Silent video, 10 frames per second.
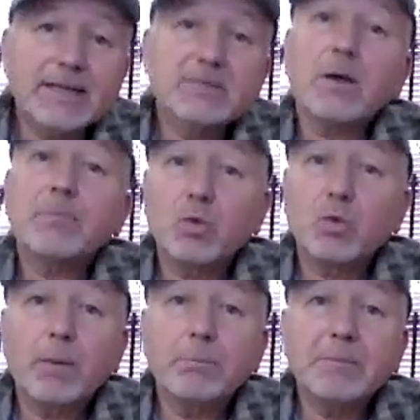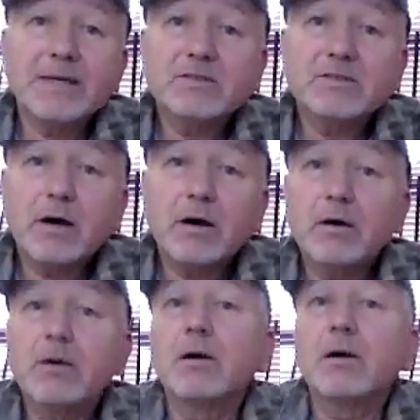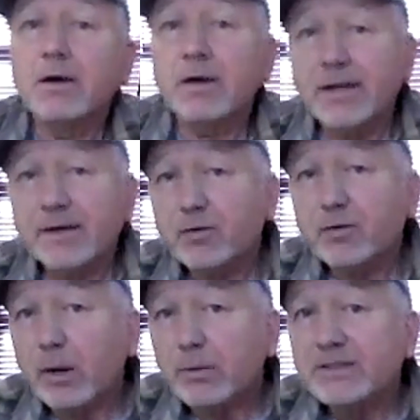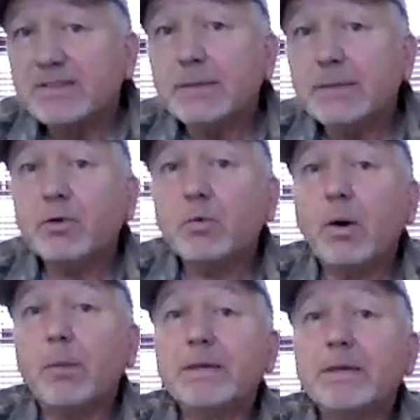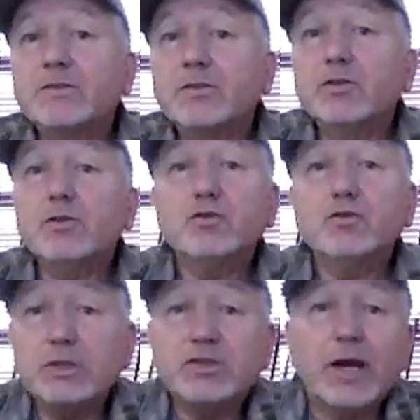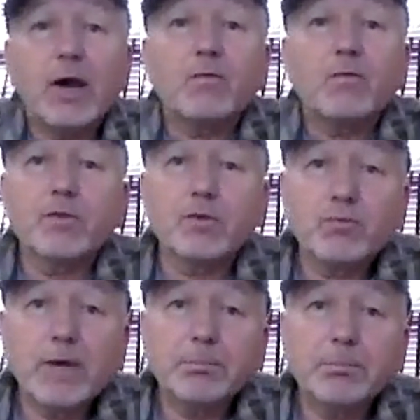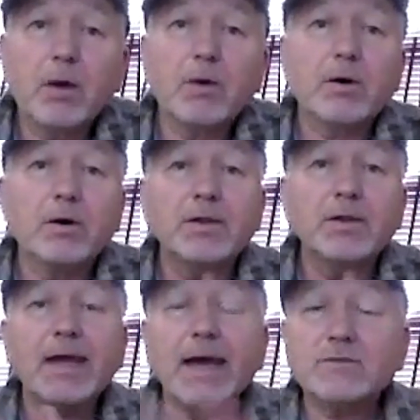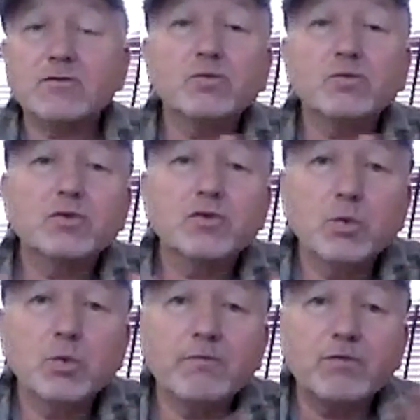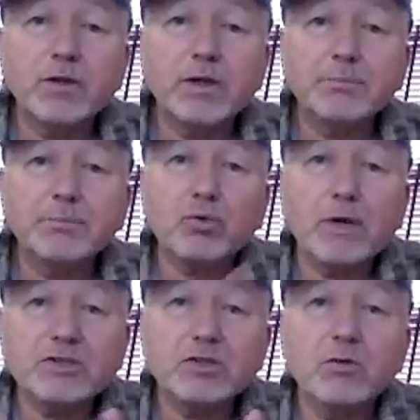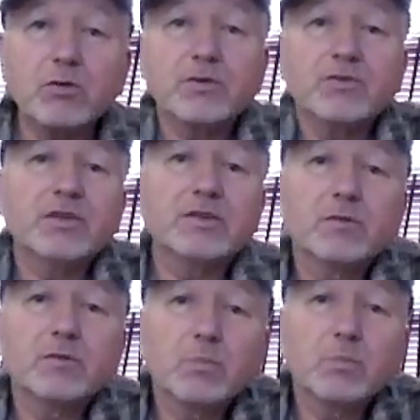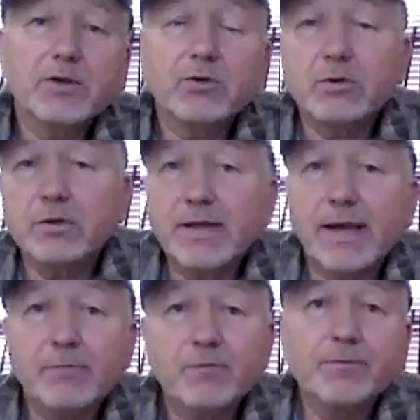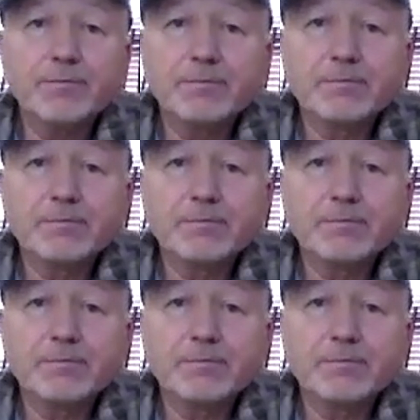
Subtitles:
is up to 1 meter, and if you're going deeper than 1 meter, you switch it out for the red plug, and that's all to do with the pressure on the system when you're at depth.